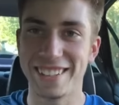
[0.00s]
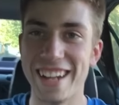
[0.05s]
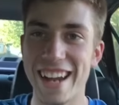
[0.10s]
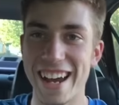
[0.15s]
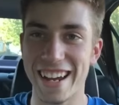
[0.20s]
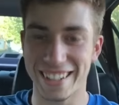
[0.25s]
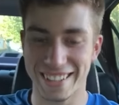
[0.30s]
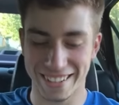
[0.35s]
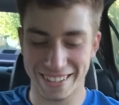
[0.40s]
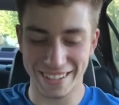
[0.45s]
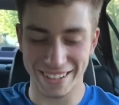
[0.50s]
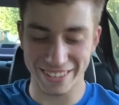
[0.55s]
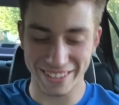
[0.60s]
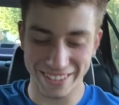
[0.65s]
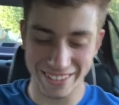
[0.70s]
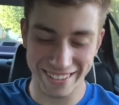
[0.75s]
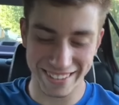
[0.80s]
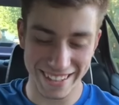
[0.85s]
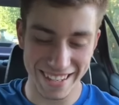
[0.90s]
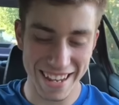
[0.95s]
Jack's
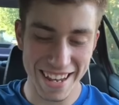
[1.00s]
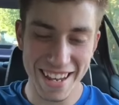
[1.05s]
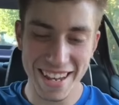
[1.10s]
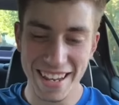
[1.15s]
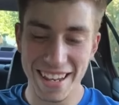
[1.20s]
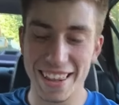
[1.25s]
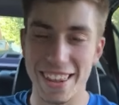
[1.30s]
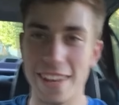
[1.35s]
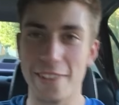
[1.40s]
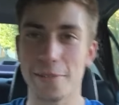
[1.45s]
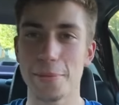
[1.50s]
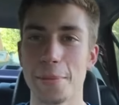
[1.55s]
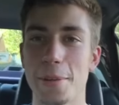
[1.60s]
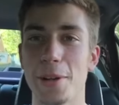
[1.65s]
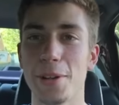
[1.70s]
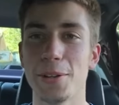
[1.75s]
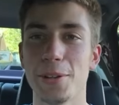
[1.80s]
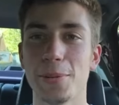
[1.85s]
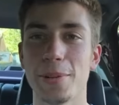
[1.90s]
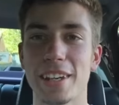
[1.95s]
car in theft
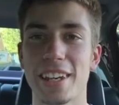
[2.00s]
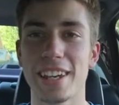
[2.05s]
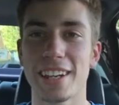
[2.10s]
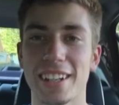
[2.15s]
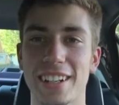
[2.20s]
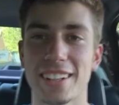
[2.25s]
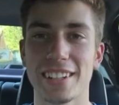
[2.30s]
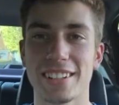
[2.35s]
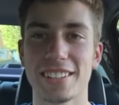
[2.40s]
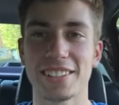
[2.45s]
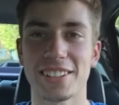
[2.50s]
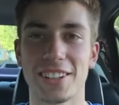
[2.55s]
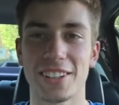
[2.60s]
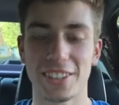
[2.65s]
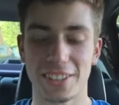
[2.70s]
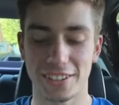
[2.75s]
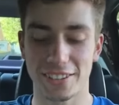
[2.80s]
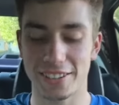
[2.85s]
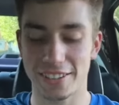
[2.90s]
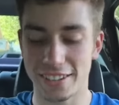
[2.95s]
mode. We can't get it to
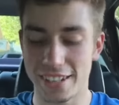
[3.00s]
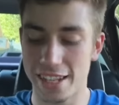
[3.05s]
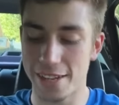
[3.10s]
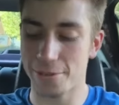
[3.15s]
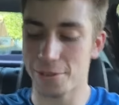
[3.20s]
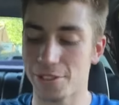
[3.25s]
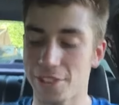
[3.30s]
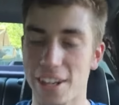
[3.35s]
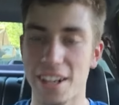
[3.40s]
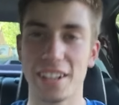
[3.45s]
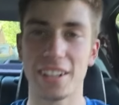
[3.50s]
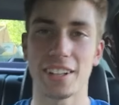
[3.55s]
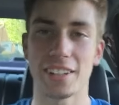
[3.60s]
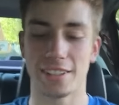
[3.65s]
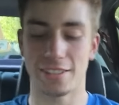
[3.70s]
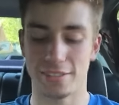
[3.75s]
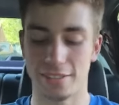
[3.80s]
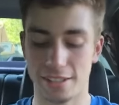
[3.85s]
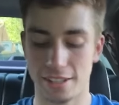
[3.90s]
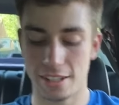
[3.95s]
start, and we're trying
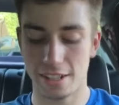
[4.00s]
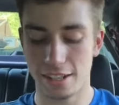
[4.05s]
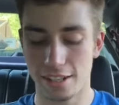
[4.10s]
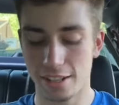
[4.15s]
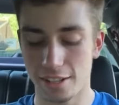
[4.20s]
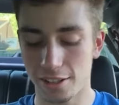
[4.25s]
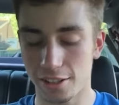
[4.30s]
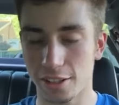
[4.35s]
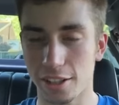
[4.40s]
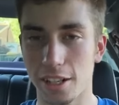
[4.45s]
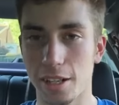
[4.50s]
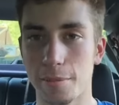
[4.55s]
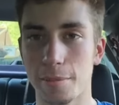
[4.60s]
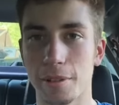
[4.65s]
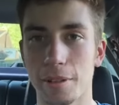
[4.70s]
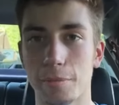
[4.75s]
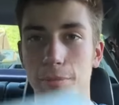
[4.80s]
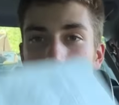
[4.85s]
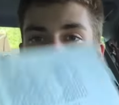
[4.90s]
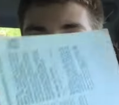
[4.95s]
to look it
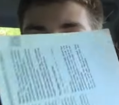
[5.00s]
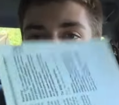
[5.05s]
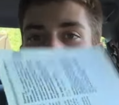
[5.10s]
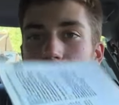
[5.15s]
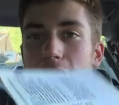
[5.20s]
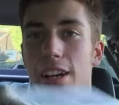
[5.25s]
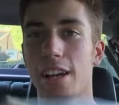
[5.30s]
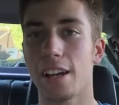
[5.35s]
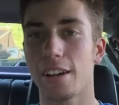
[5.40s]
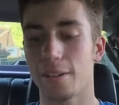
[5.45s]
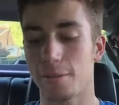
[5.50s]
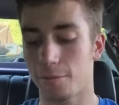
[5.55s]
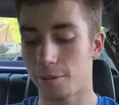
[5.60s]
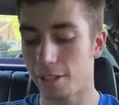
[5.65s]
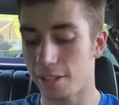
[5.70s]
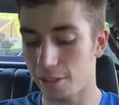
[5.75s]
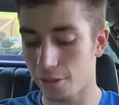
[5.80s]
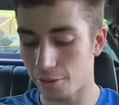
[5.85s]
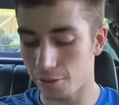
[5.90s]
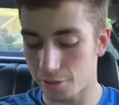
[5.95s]
up in the book right now. I'm
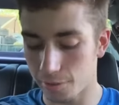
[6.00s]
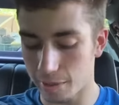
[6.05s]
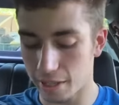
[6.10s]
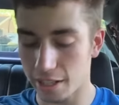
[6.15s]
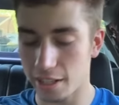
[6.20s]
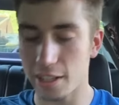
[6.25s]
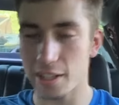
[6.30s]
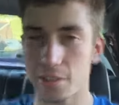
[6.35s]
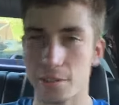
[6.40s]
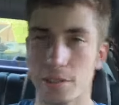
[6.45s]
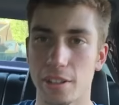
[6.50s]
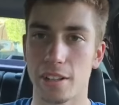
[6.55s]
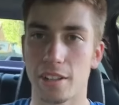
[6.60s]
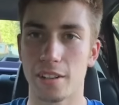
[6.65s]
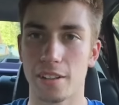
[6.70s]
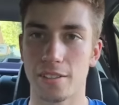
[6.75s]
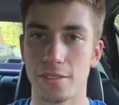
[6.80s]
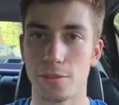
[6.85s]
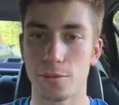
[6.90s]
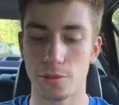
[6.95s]
reading the owner's manual. He's on
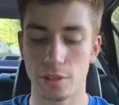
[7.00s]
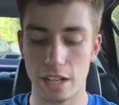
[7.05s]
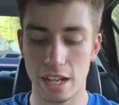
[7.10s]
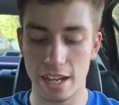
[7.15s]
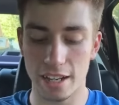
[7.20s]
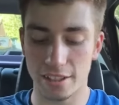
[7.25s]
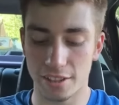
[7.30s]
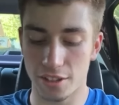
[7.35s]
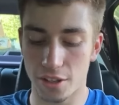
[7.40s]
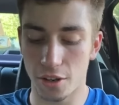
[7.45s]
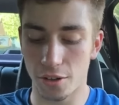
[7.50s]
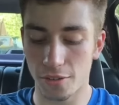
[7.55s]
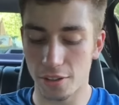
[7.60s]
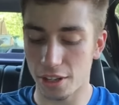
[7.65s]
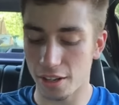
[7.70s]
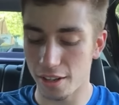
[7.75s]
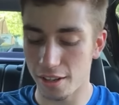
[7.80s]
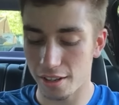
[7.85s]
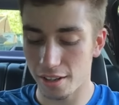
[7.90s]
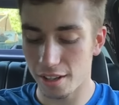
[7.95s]
the online
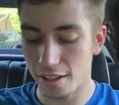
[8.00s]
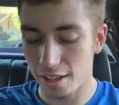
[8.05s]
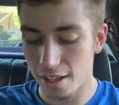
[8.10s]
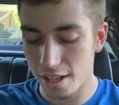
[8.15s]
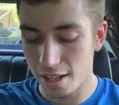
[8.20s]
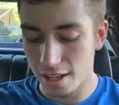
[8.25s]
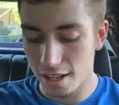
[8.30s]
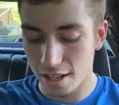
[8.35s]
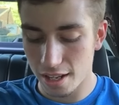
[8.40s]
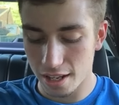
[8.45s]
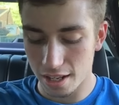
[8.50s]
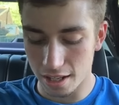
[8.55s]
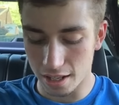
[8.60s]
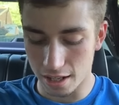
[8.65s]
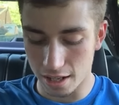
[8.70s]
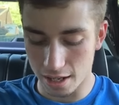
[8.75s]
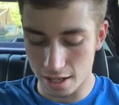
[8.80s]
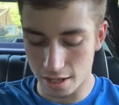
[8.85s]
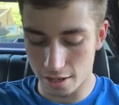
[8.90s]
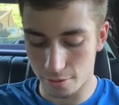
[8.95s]
surfing,
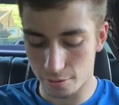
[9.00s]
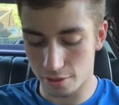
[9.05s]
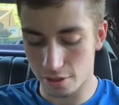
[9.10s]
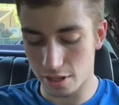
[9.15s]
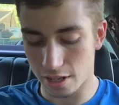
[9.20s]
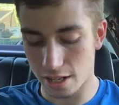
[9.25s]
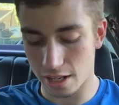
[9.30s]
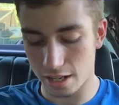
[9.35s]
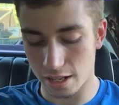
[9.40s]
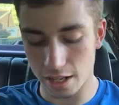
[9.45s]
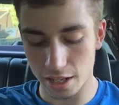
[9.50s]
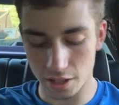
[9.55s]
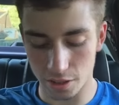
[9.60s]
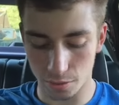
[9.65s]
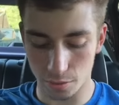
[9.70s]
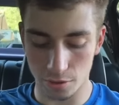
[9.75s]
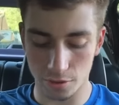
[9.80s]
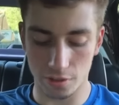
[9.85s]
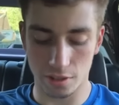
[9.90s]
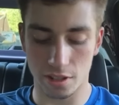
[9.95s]
and uh, we're trying. It
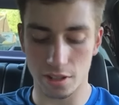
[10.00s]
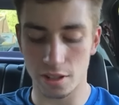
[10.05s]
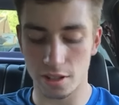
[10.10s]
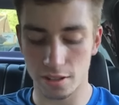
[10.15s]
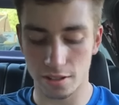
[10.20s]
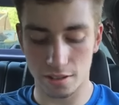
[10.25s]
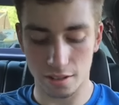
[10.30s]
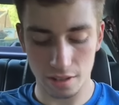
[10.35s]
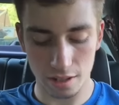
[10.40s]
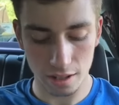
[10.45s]
just won't start.